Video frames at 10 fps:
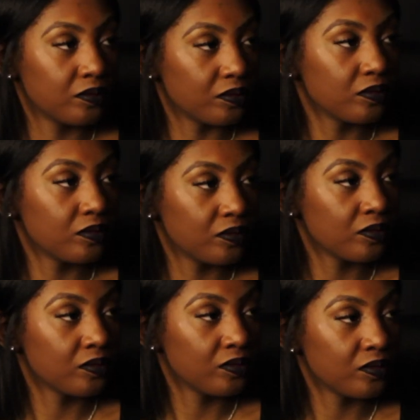So I'm like, do I
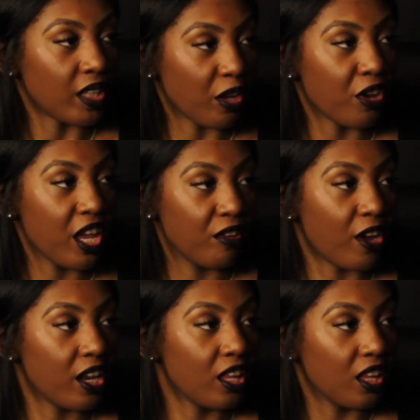want to write for
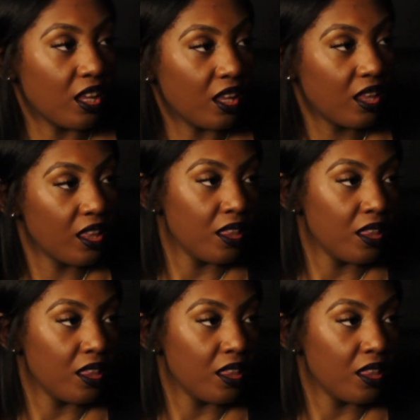a job?